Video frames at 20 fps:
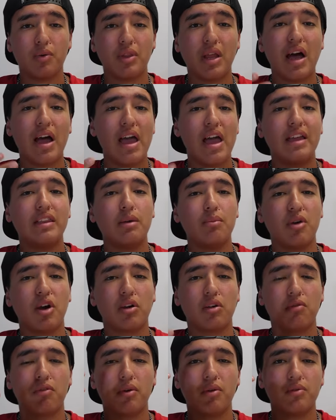not any
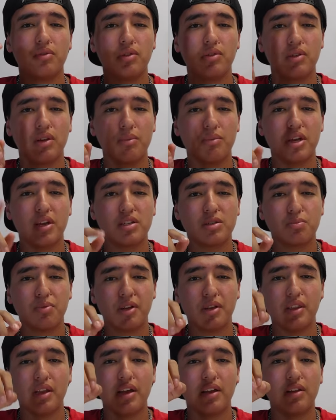microphone, let me
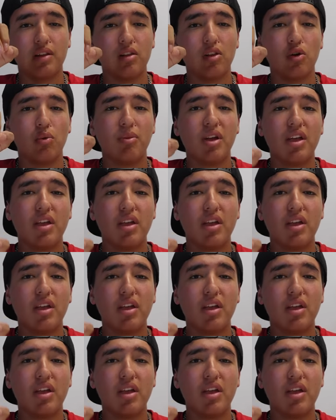explain that in a little bit.